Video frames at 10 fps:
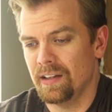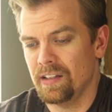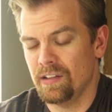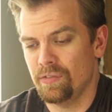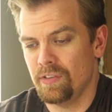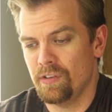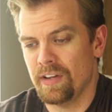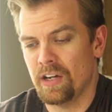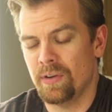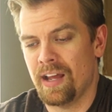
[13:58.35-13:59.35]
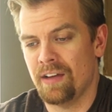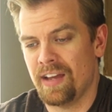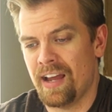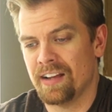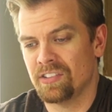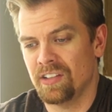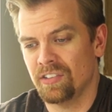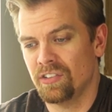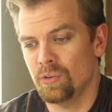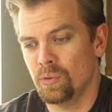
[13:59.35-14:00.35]
If I don't have
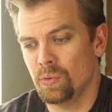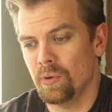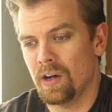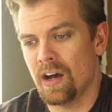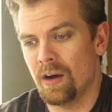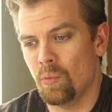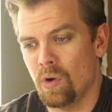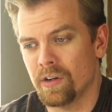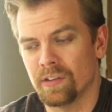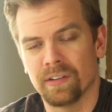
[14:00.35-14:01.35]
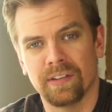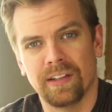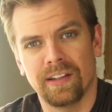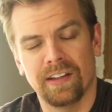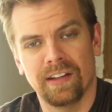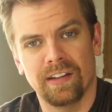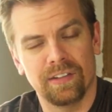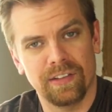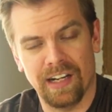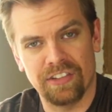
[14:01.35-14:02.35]
access to hot water,
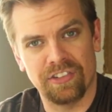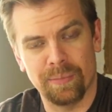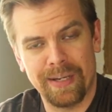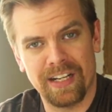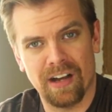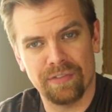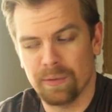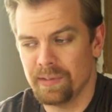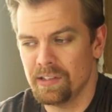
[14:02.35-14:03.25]
can I still make coffee with